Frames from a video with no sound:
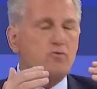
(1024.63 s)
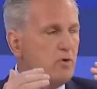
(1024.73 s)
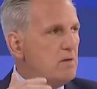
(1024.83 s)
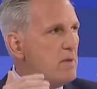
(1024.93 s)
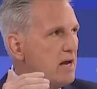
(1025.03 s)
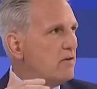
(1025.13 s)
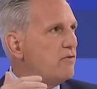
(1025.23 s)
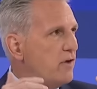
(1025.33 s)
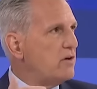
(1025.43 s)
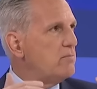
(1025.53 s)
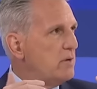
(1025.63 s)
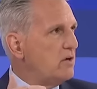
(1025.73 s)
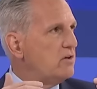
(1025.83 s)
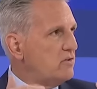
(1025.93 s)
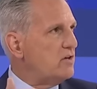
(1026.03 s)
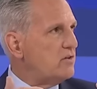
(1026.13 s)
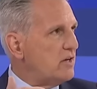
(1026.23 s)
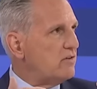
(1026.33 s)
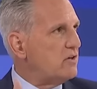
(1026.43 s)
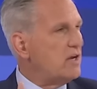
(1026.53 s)
we made a fundamental decision
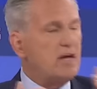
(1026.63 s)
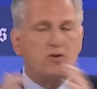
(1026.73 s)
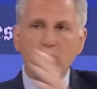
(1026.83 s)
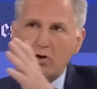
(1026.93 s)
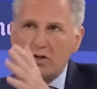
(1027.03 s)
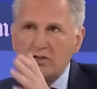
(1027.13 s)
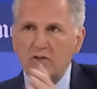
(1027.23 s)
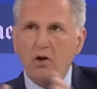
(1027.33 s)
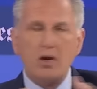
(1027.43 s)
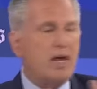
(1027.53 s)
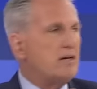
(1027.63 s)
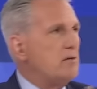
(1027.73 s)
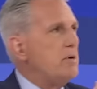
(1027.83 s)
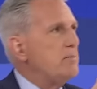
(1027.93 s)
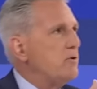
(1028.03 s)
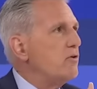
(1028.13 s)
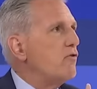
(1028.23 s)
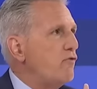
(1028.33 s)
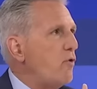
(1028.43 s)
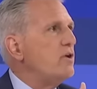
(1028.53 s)
as a nation, we're going to start electing people in our
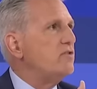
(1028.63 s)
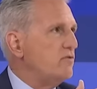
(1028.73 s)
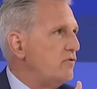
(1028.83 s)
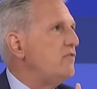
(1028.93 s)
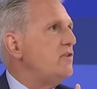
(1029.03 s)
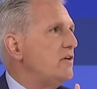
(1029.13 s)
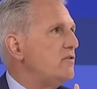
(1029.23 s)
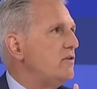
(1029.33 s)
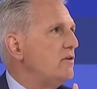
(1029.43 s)
40s and 50s.